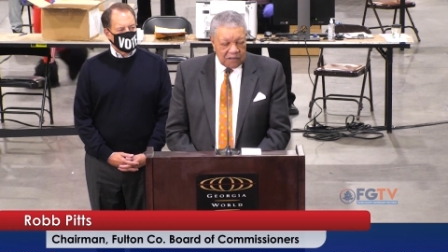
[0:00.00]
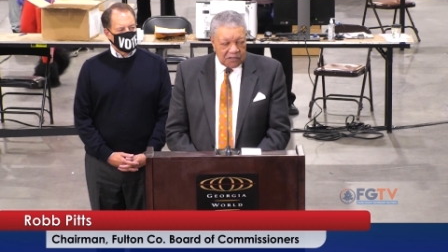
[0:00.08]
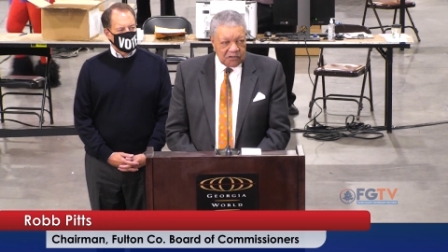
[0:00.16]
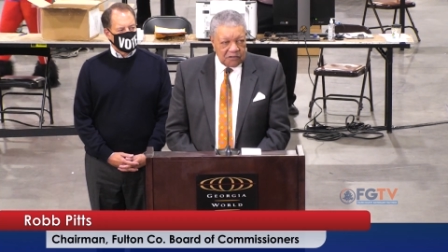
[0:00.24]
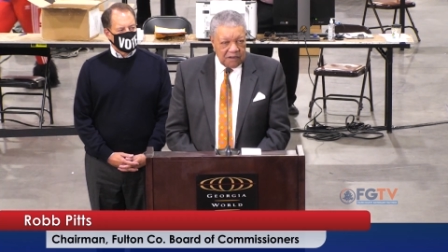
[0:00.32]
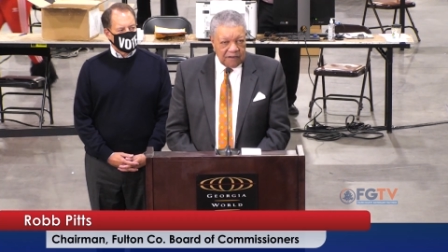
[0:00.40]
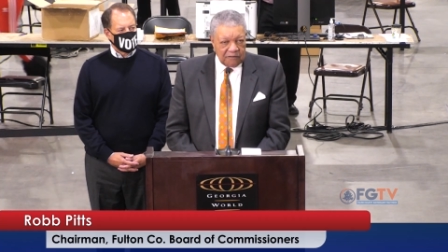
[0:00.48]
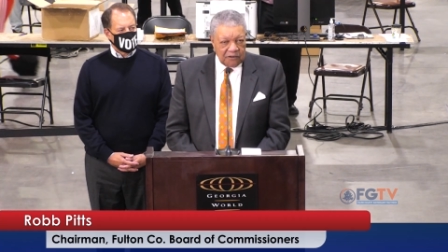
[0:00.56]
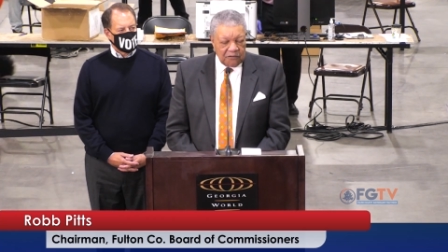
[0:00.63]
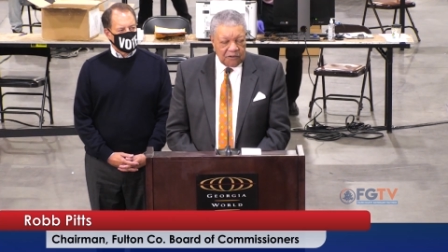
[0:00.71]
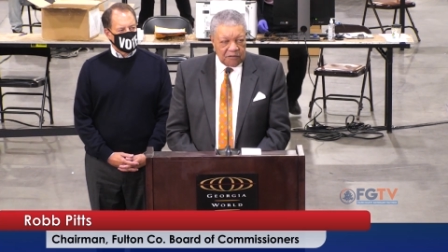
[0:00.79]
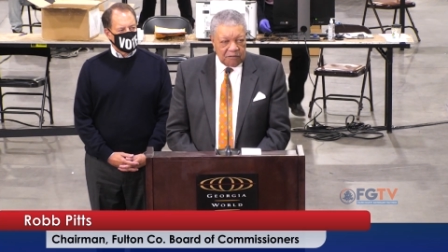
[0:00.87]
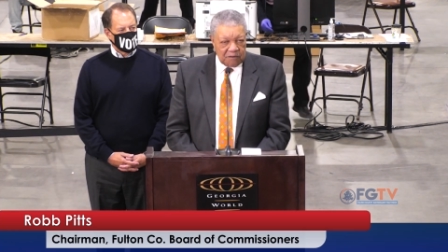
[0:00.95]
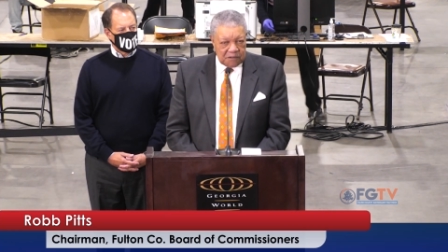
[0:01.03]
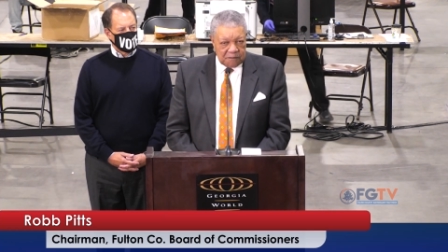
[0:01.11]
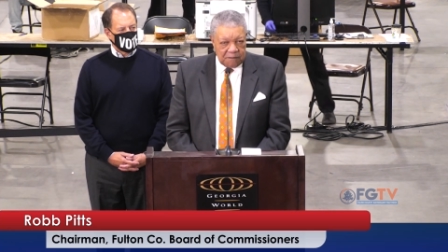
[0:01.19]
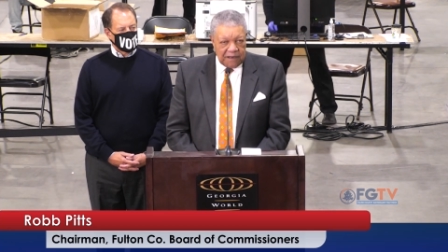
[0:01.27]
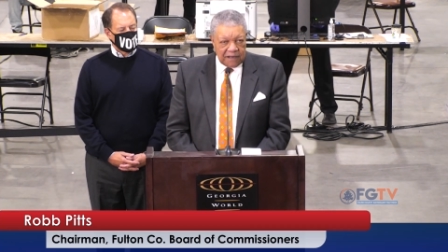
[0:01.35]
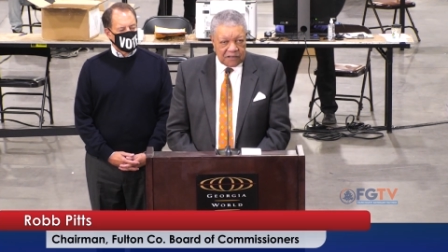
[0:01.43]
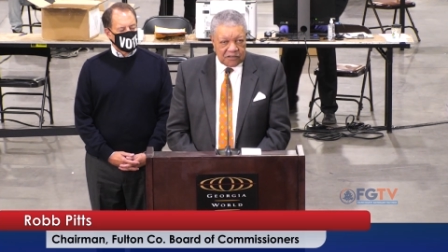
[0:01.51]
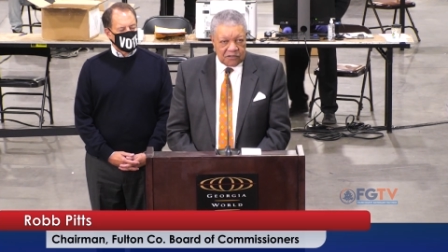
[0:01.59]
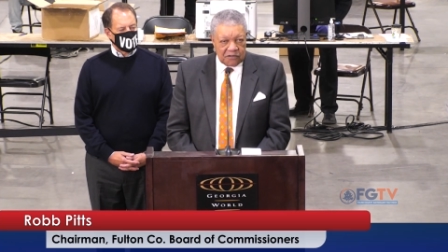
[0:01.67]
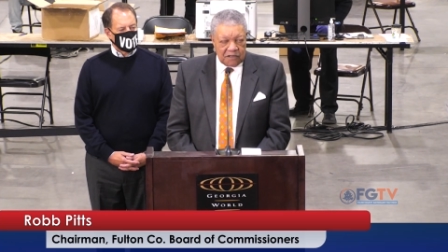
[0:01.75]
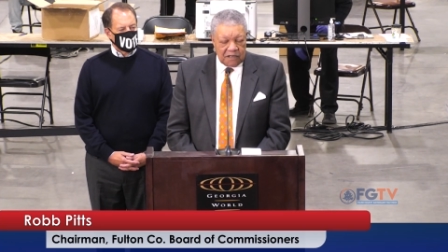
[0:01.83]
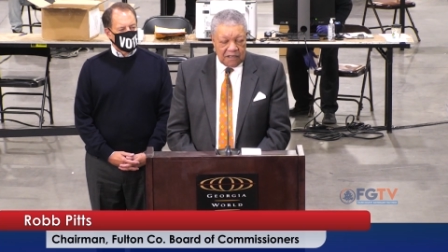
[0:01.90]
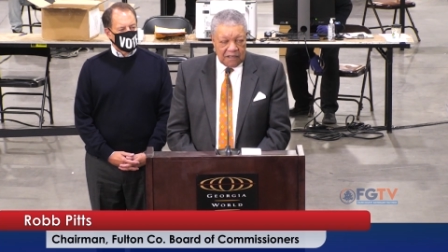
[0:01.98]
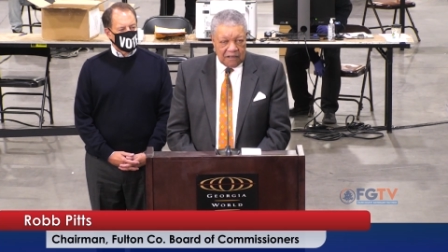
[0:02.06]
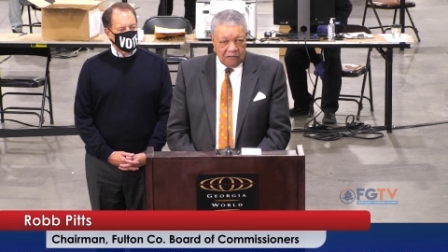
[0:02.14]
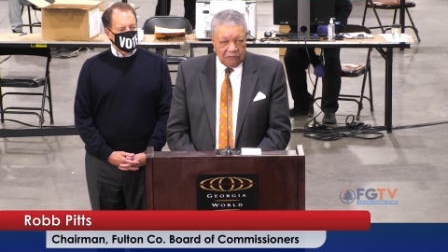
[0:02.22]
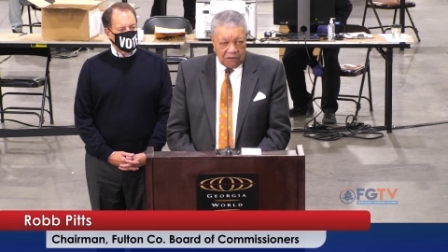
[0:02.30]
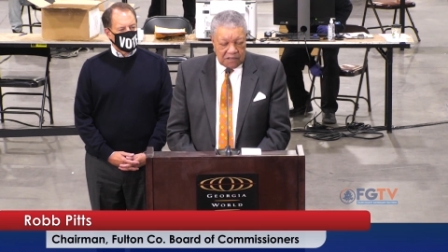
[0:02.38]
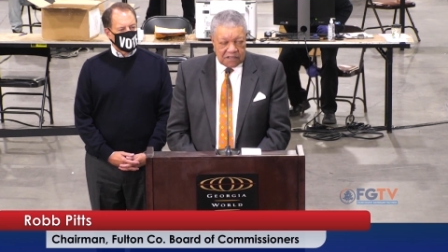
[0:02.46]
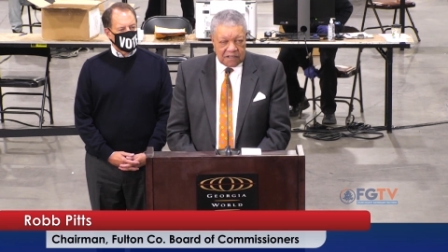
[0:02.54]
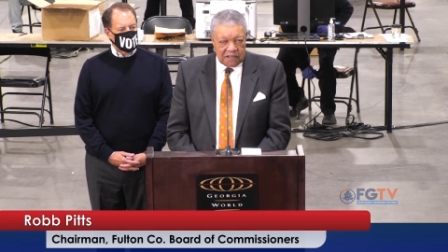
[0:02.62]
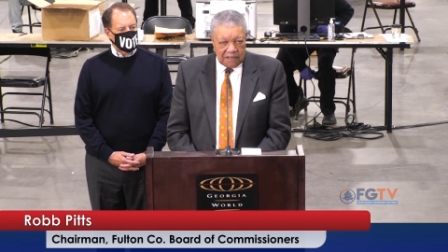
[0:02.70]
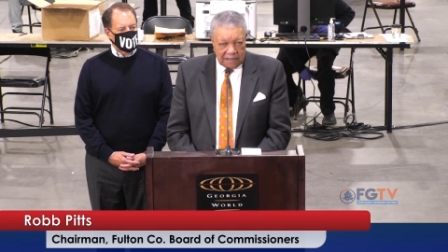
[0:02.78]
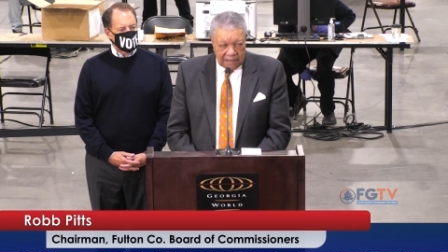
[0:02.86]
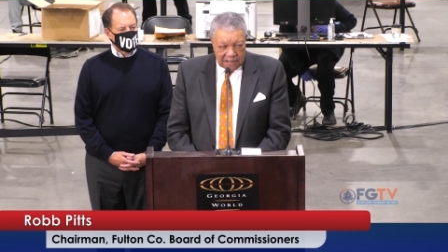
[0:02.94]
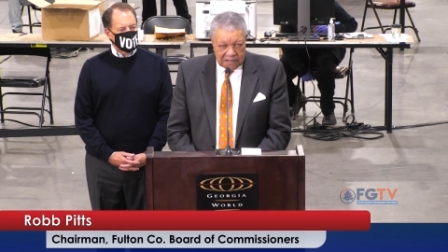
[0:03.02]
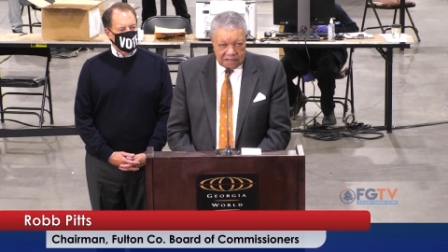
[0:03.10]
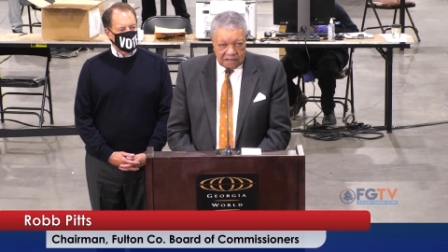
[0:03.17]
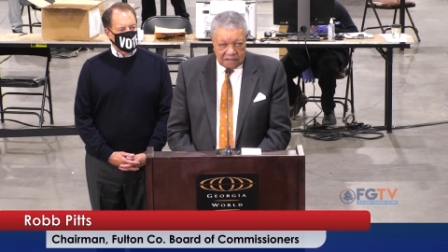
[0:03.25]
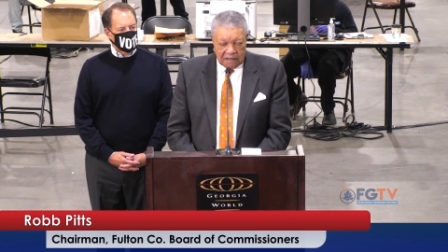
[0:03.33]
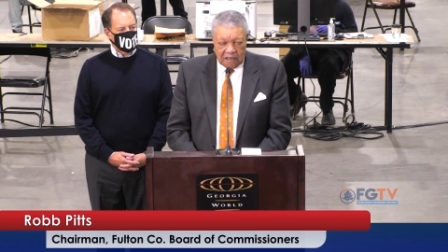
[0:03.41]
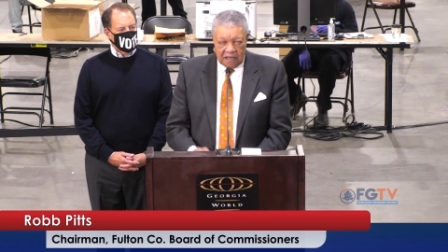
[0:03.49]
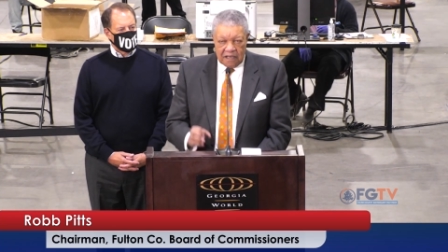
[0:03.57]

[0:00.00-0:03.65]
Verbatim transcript: whatsoever with respect to the recent election.